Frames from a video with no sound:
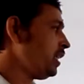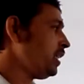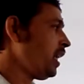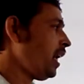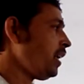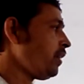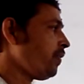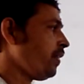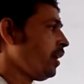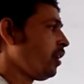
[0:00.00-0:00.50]
In
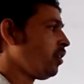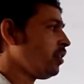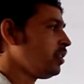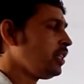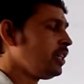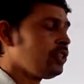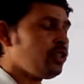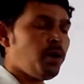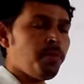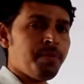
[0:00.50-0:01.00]
that we are on
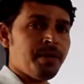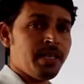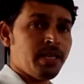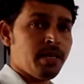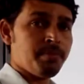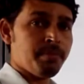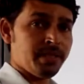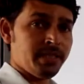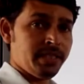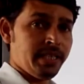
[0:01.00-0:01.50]
the topic
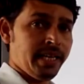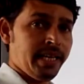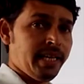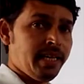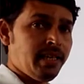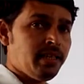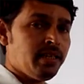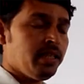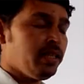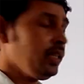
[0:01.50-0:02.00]
number
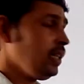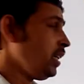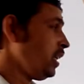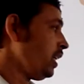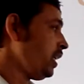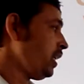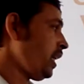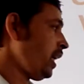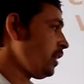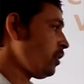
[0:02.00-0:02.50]
3.
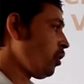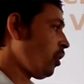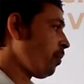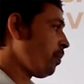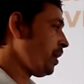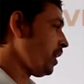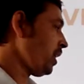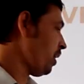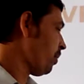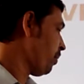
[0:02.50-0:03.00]
In that
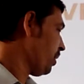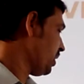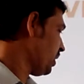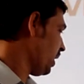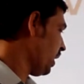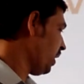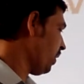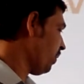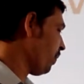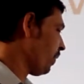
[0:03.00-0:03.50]
topic number
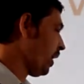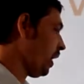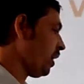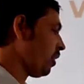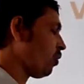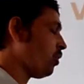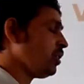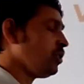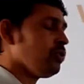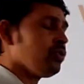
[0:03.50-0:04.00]
3 we
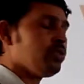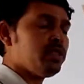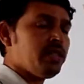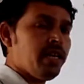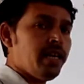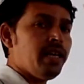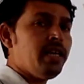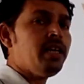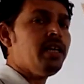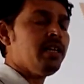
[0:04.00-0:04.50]
are going to
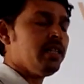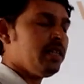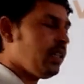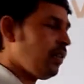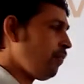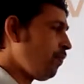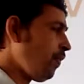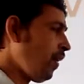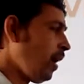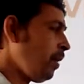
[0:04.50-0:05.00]
see
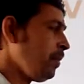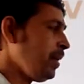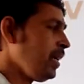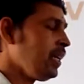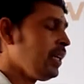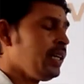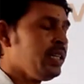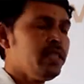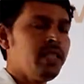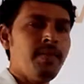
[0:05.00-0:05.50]
the
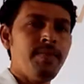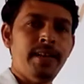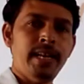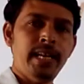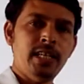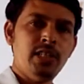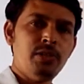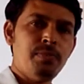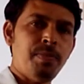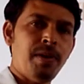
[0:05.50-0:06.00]
farming in the
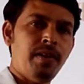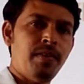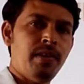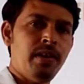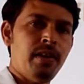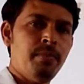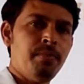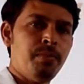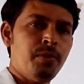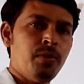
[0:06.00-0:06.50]
village
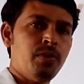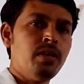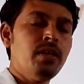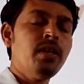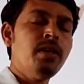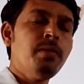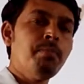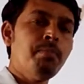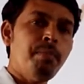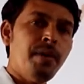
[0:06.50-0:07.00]
Palampur.
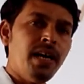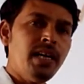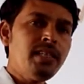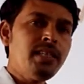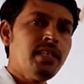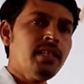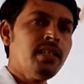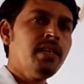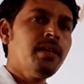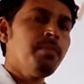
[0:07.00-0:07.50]

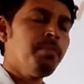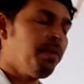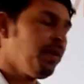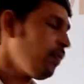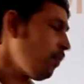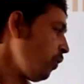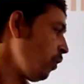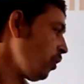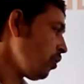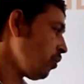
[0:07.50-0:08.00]
But
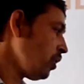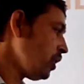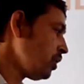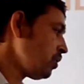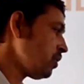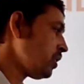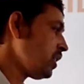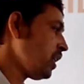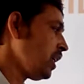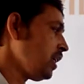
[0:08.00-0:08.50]
before going
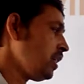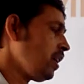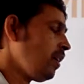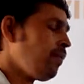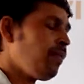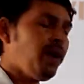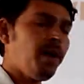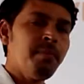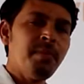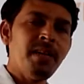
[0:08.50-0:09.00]
to see the
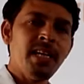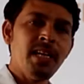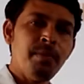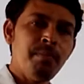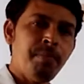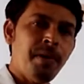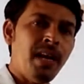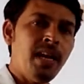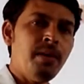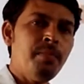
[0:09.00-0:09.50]
farming in
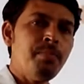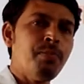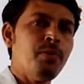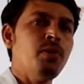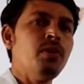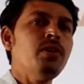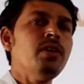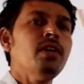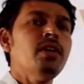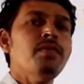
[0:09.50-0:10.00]

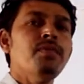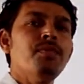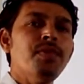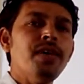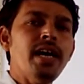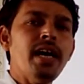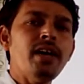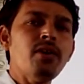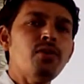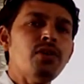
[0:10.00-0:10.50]
Palampur,
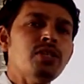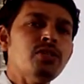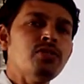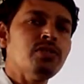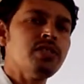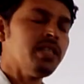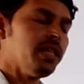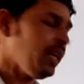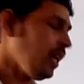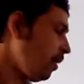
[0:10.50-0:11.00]
we are going
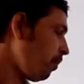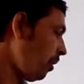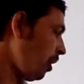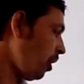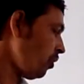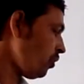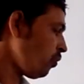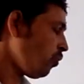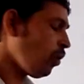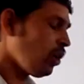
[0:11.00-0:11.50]
to see
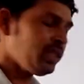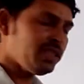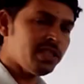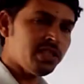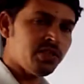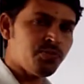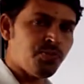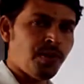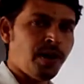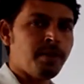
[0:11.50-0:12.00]
about what
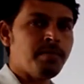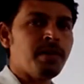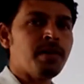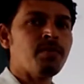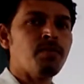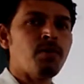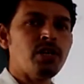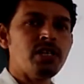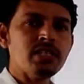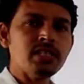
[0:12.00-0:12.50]
is
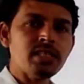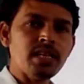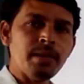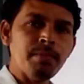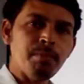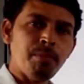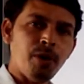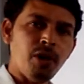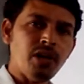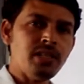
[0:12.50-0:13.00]
farming, what is the
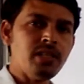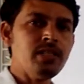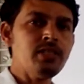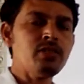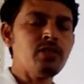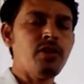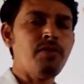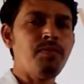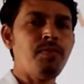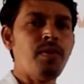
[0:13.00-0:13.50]

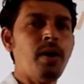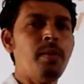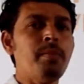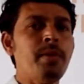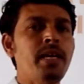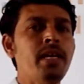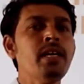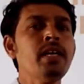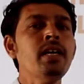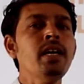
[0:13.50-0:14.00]
importance of
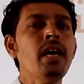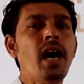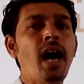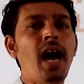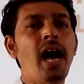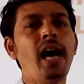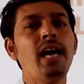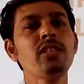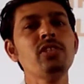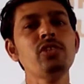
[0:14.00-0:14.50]
farming
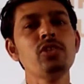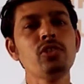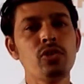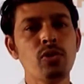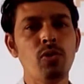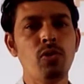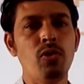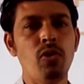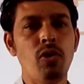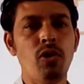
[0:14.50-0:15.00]
and
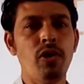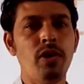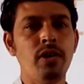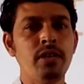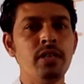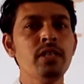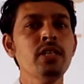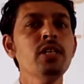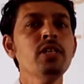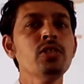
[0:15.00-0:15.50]
so
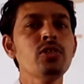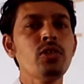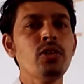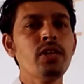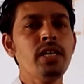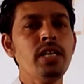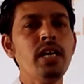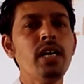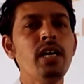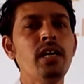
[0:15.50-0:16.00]
on. So
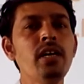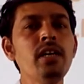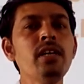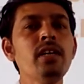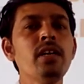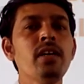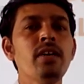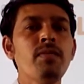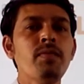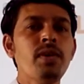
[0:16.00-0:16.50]
here
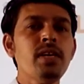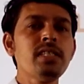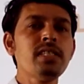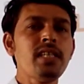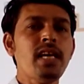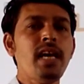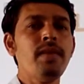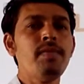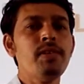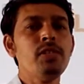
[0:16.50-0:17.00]

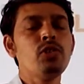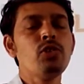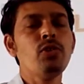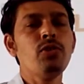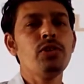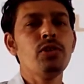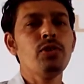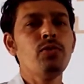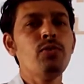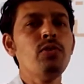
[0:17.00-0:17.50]
first I will
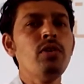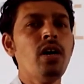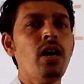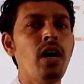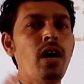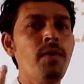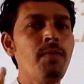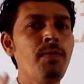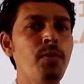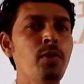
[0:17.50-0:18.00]
show you
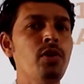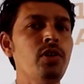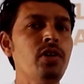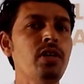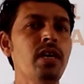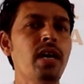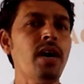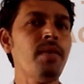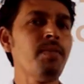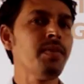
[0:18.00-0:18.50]
a
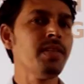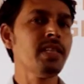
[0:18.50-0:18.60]
photograph.